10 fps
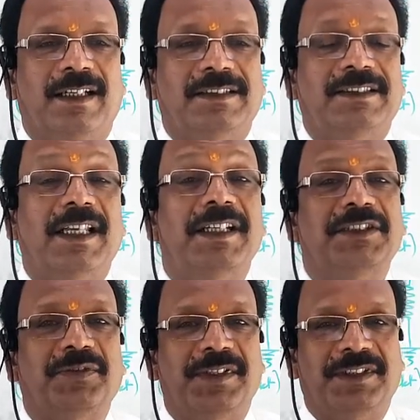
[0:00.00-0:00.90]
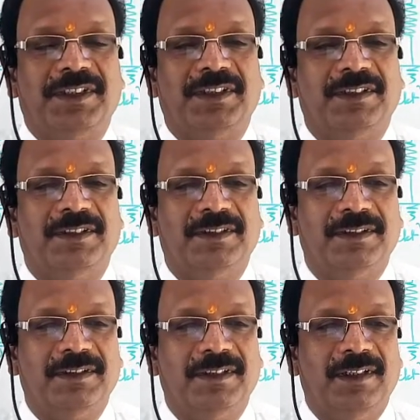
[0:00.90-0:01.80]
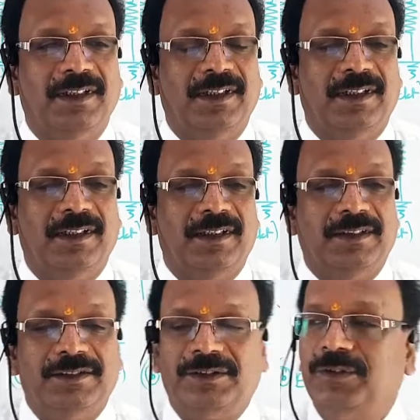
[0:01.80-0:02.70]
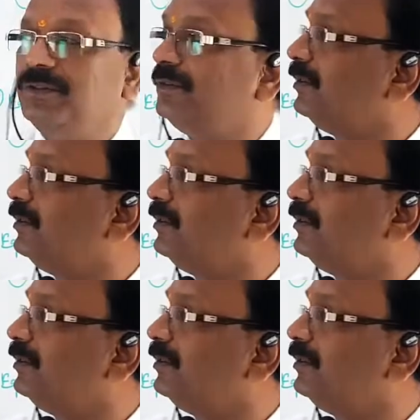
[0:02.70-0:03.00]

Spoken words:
series switch. So